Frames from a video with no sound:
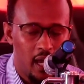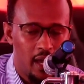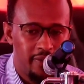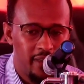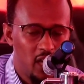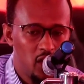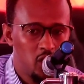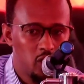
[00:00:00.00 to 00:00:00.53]

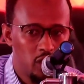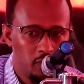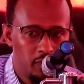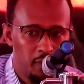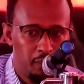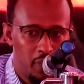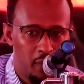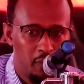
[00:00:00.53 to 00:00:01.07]
There should
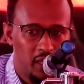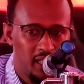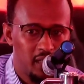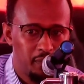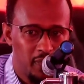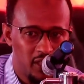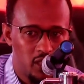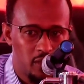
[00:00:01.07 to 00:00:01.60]
be
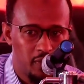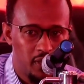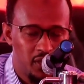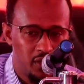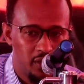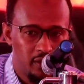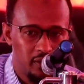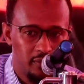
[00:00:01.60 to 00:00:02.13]
public
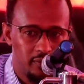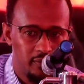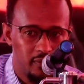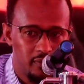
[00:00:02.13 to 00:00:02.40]
participation.